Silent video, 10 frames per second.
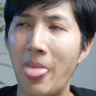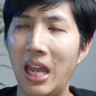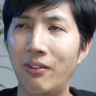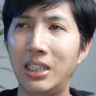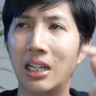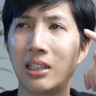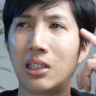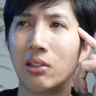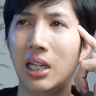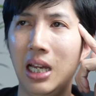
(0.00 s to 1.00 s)
Evidently,
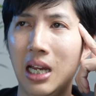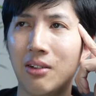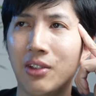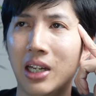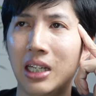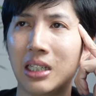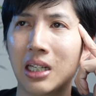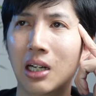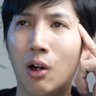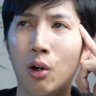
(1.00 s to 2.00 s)
though, they have like
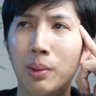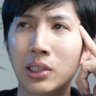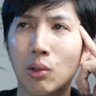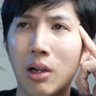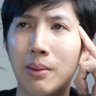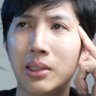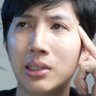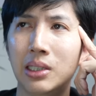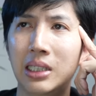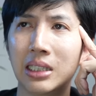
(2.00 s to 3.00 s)
a whole bunch of
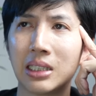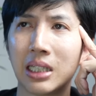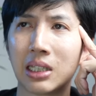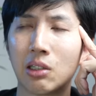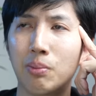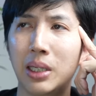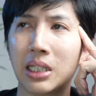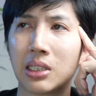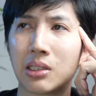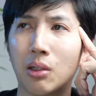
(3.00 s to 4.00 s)
Robinhood. This is like their
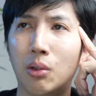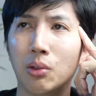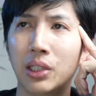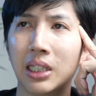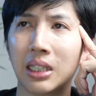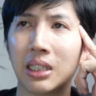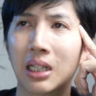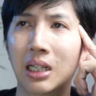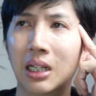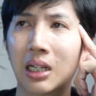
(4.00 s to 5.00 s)
biggest holding.
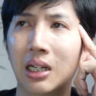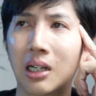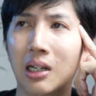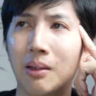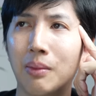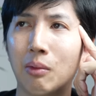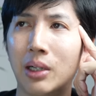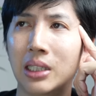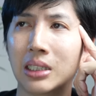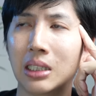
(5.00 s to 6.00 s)

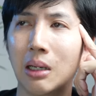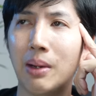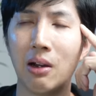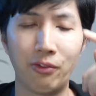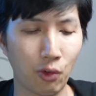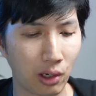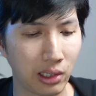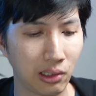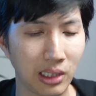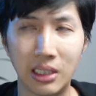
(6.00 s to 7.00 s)
What is it? About
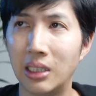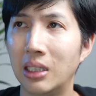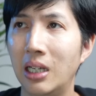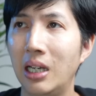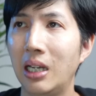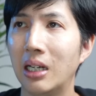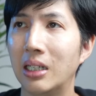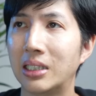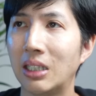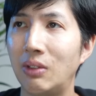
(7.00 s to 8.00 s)

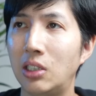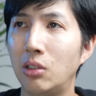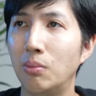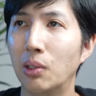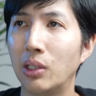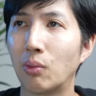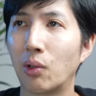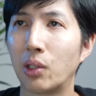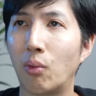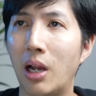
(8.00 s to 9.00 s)
472 million
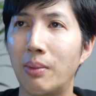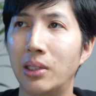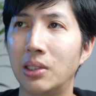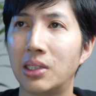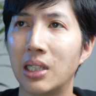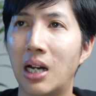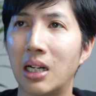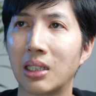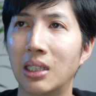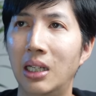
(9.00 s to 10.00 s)
worth of Robinhood
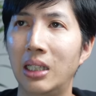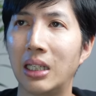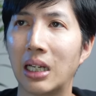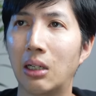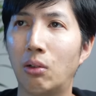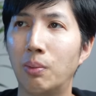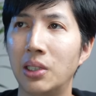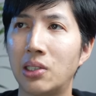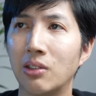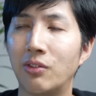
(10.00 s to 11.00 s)
stock. They got a whole
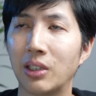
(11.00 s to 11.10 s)
bunch of